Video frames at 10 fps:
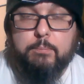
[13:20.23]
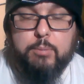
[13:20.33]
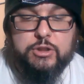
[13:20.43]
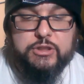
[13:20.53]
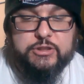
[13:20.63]

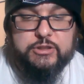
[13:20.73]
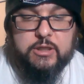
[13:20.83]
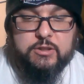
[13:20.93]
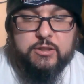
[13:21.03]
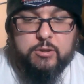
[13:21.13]
purchased
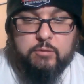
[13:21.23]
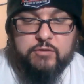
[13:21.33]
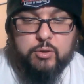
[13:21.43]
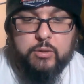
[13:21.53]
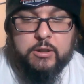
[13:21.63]
and did a
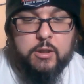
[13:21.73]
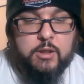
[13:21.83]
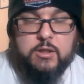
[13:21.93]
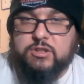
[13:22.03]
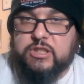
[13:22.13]
review on.
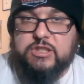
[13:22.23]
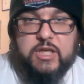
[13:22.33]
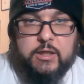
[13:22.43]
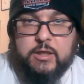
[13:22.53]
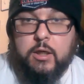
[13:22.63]

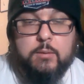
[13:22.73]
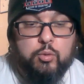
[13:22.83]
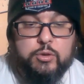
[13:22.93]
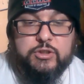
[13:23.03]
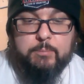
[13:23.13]
Detailing on
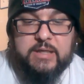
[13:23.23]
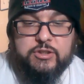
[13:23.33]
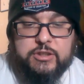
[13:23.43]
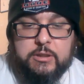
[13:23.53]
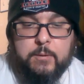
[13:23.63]
him was
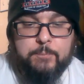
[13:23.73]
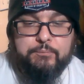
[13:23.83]
amazing.